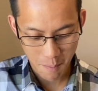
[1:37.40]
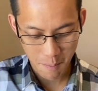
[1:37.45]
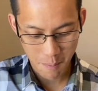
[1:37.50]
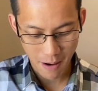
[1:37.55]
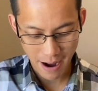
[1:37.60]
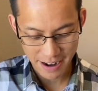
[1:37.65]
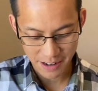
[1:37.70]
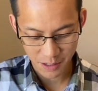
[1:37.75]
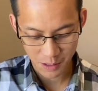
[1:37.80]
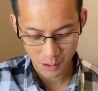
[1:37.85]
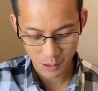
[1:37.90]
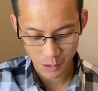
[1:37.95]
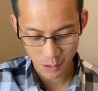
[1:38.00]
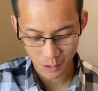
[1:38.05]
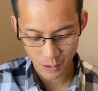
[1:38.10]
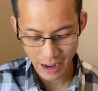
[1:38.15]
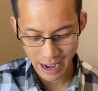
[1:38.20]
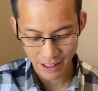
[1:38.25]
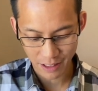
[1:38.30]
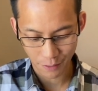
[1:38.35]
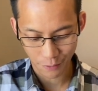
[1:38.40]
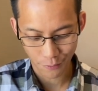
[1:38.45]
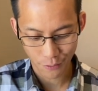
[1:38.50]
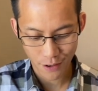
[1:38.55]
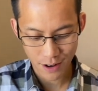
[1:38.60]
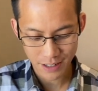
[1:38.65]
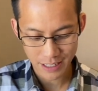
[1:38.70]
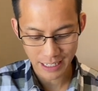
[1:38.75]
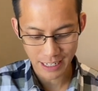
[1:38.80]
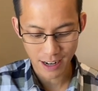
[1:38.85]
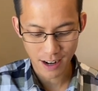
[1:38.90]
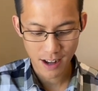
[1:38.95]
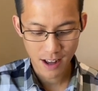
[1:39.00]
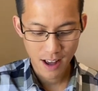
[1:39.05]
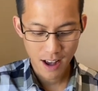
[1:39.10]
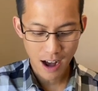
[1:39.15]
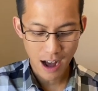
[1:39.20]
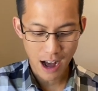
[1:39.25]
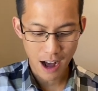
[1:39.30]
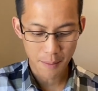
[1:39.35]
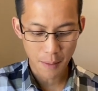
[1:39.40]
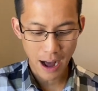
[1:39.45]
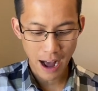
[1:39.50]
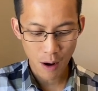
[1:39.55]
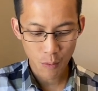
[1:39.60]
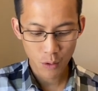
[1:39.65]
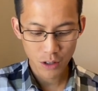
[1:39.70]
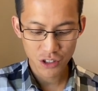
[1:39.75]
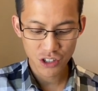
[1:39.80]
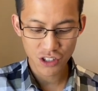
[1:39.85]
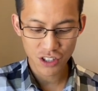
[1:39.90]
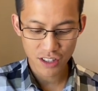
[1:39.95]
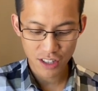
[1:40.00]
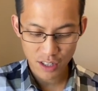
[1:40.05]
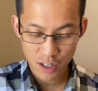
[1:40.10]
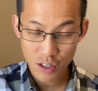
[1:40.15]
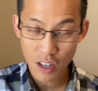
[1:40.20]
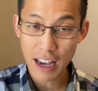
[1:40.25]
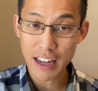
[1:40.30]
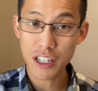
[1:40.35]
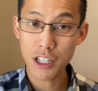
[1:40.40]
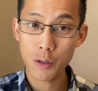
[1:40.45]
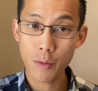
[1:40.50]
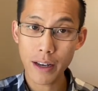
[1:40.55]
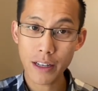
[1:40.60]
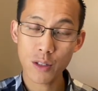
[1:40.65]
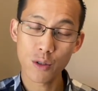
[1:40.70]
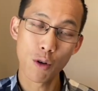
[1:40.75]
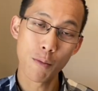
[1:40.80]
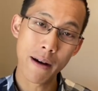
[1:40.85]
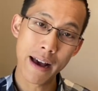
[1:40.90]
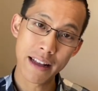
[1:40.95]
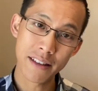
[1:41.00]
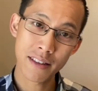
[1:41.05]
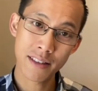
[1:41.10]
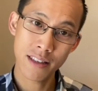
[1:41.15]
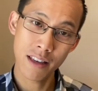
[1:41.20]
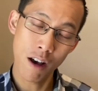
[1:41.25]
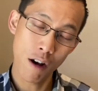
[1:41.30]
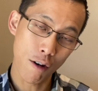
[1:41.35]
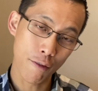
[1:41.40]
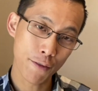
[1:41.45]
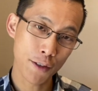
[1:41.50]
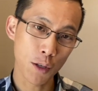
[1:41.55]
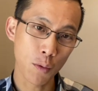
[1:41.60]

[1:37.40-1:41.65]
minus 2 out the front here, um, I want just the sine 2x all by itself.